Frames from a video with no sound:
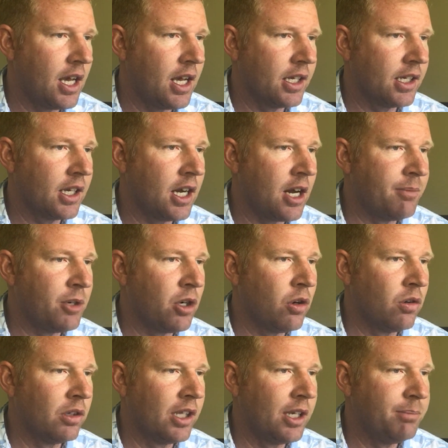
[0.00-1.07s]
at
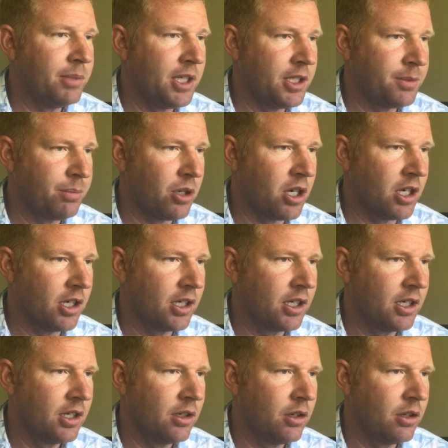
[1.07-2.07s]
Kamaole Beach Park,